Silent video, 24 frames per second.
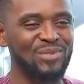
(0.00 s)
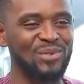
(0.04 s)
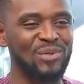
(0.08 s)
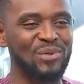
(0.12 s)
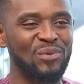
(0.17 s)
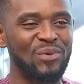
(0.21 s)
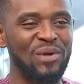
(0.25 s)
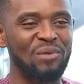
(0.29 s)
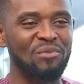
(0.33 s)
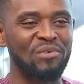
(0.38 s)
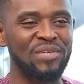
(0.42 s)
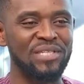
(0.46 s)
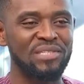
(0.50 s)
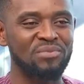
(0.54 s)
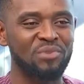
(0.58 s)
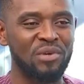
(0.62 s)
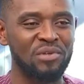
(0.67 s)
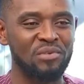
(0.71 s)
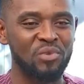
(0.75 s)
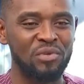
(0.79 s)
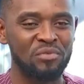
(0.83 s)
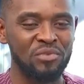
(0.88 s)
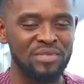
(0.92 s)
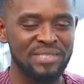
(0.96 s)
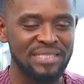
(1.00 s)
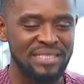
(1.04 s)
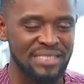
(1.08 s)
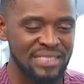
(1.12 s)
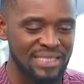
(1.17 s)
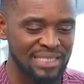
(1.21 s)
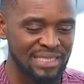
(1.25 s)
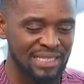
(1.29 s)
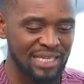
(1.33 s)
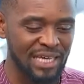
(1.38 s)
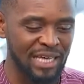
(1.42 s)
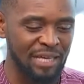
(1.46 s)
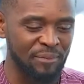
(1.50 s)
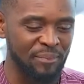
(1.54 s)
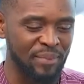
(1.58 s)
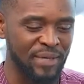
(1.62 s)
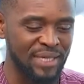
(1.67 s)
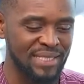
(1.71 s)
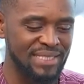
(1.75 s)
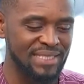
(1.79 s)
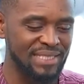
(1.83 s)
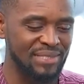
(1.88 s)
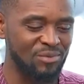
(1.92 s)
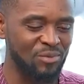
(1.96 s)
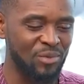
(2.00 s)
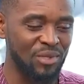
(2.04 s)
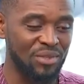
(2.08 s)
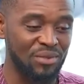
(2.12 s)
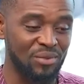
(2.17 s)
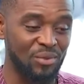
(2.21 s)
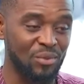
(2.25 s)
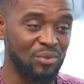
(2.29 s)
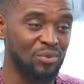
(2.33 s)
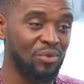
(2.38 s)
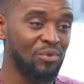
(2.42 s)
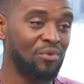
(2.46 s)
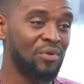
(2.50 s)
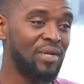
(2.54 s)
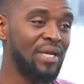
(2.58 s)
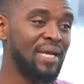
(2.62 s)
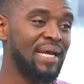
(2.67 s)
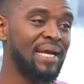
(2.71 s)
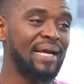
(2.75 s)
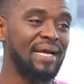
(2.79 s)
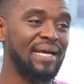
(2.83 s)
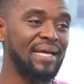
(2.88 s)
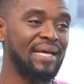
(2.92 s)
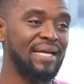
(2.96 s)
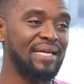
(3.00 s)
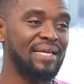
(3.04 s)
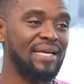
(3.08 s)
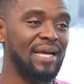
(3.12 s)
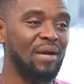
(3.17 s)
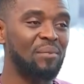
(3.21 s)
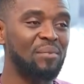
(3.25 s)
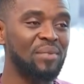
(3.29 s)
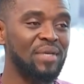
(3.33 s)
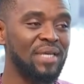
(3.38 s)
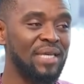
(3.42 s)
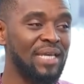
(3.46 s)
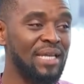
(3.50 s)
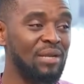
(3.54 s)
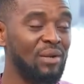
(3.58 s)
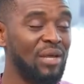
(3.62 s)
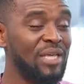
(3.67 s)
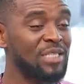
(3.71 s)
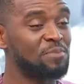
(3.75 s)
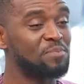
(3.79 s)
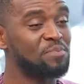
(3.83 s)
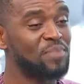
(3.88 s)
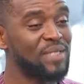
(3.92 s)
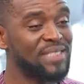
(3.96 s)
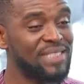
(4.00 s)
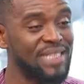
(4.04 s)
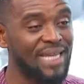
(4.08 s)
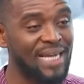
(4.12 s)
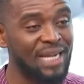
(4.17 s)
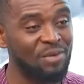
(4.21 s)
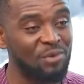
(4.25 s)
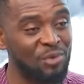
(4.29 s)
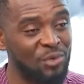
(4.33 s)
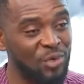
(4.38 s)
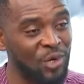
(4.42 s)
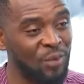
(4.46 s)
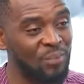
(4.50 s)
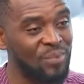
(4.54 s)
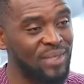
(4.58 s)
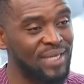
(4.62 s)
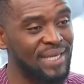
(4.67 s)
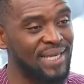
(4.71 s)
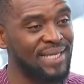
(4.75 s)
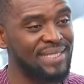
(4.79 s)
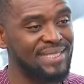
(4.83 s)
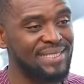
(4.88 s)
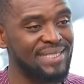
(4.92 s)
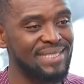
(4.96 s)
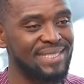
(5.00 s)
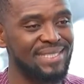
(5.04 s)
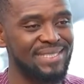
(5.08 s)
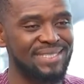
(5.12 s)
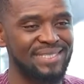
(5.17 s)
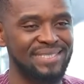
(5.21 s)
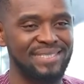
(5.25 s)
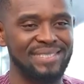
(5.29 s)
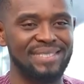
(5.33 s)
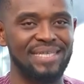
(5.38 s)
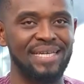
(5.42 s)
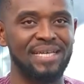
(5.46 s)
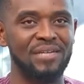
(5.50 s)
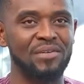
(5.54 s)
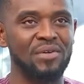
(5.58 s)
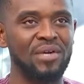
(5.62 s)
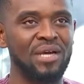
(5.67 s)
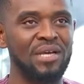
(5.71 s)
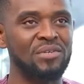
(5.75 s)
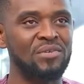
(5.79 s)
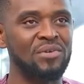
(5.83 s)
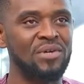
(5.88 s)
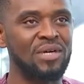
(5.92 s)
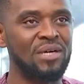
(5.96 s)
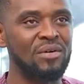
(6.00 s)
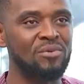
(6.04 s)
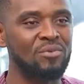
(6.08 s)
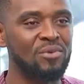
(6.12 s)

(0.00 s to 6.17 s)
so when we see a person with gonorrhea coming in, especially with complications, then you are